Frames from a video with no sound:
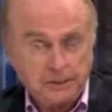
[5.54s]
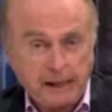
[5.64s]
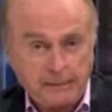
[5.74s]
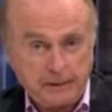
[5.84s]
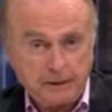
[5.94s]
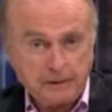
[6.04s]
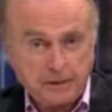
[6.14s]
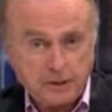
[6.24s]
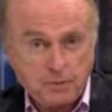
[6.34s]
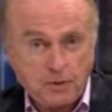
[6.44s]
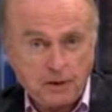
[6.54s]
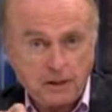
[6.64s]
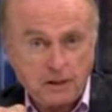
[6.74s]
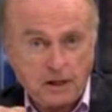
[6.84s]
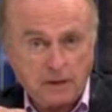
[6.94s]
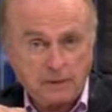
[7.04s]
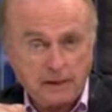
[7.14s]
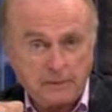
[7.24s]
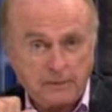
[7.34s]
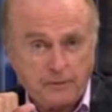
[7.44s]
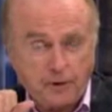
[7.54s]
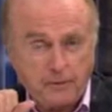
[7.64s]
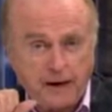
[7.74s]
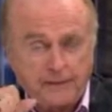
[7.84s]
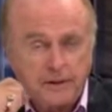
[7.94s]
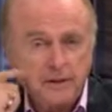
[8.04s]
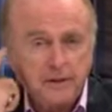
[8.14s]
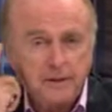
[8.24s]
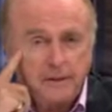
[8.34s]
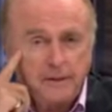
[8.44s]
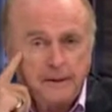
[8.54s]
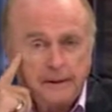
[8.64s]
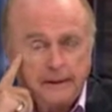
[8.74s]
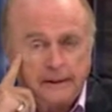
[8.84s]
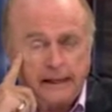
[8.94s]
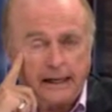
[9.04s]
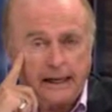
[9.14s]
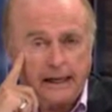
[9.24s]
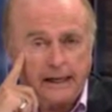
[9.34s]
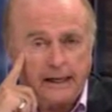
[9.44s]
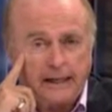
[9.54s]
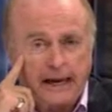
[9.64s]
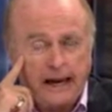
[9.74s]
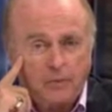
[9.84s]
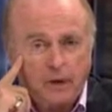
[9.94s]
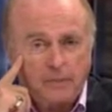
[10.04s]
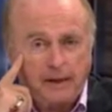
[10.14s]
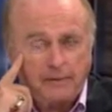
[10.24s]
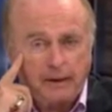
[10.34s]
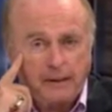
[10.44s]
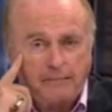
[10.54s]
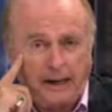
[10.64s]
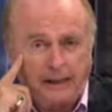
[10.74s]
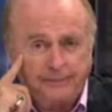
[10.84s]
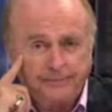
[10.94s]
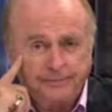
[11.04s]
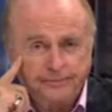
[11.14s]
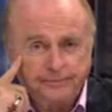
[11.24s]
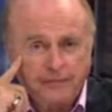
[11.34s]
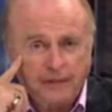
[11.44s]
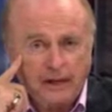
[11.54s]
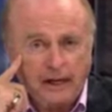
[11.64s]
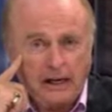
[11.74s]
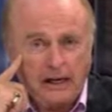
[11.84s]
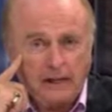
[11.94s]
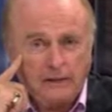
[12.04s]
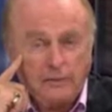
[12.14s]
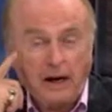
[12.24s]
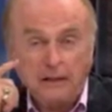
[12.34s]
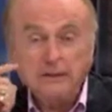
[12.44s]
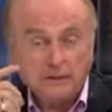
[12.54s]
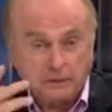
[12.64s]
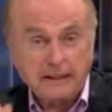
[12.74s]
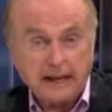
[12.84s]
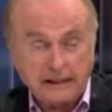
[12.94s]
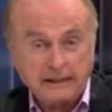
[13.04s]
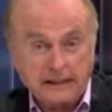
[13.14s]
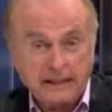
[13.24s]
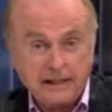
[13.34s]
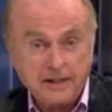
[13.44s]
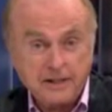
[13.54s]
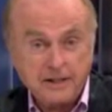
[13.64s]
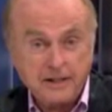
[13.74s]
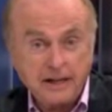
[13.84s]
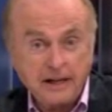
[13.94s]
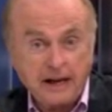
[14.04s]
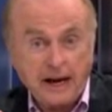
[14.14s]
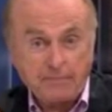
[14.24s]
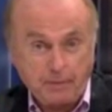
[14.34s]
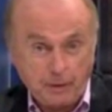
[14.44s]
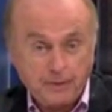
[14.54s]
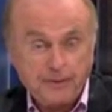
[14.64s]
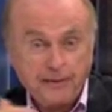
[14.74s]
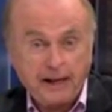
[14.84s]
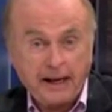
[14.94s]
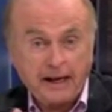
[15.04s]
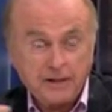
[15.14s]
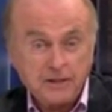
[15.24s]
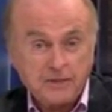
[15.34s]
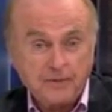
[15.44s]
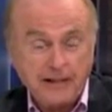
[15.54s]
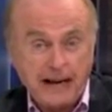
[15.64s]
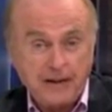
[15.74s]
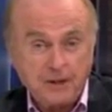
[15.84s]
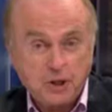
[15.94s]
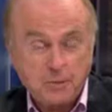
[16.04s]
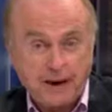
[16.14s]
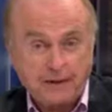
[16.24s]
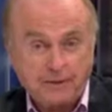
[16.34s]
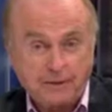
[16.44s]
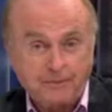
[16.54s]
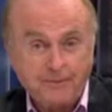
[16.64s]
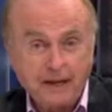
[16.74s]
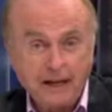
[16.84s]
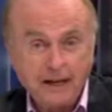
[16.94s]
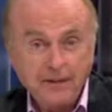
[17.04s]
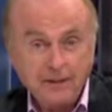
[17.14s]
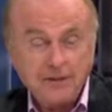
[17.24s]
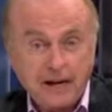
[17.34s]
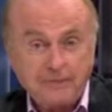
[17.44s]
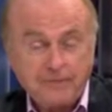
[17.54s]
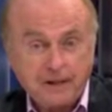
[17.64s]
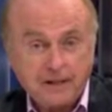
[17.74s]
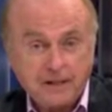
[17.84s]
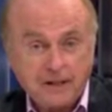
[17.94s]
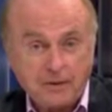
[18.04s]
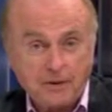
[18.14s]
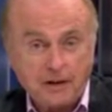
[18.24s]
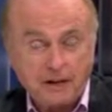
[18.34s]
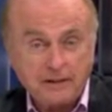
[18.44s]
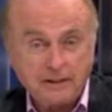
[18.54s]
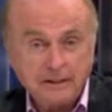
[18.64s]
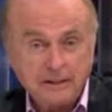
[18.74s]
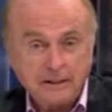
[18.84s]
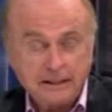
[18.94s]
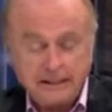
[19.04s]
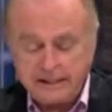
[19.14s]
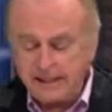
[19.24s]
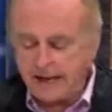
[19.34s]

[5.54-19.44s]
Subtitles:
the baby this morning already before breakfast? And what about Grandpa? Well, the reality is, at both ends of the age spectrum, the same thing is going on. And